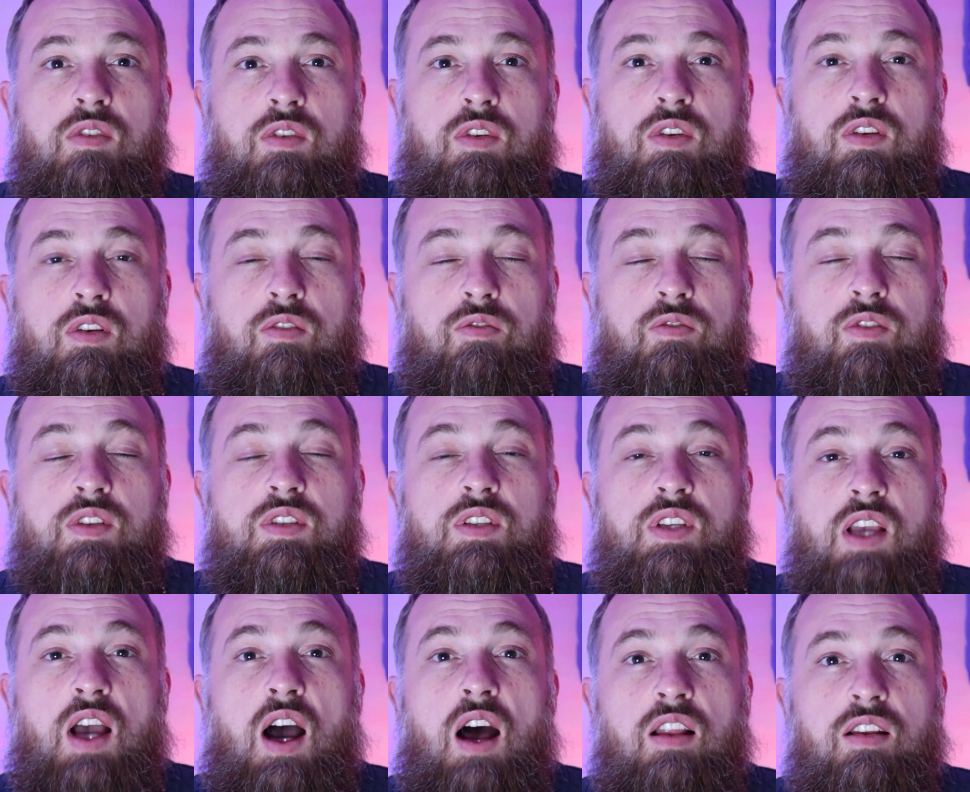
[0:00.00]
your
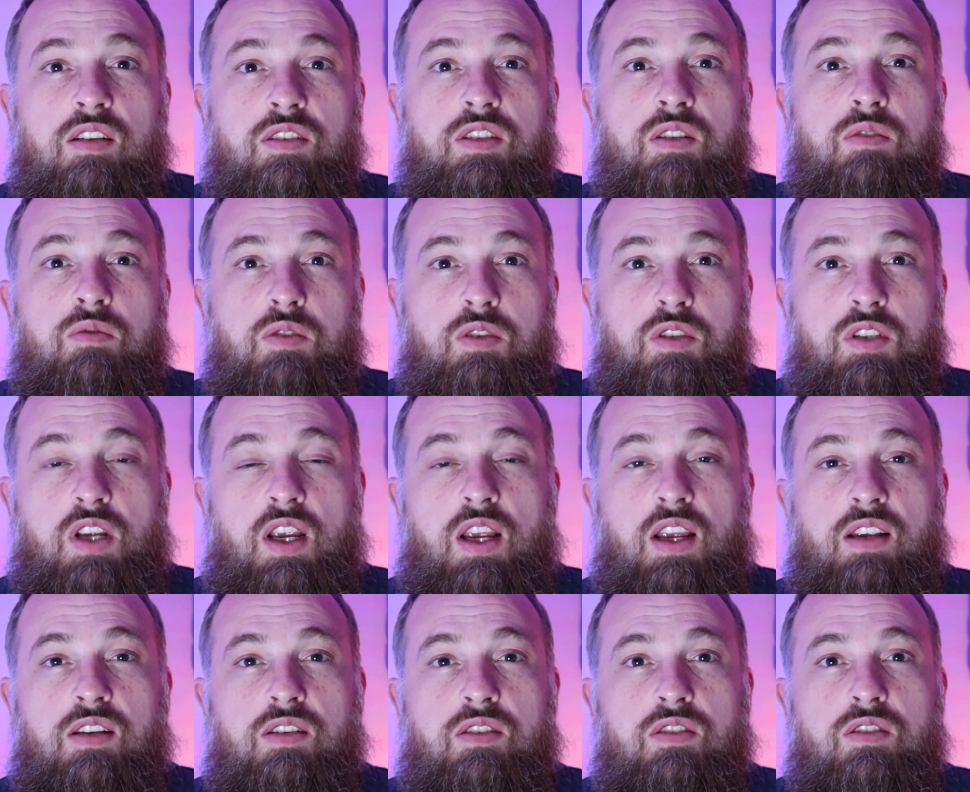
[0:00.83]
physiology will
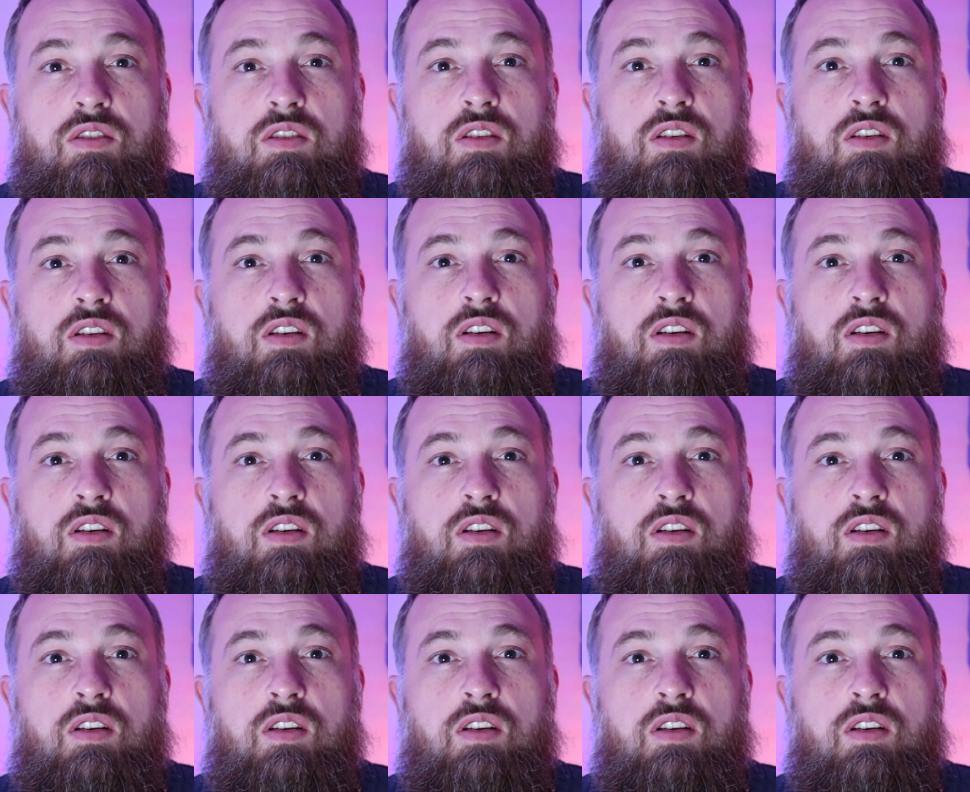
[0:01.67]
change.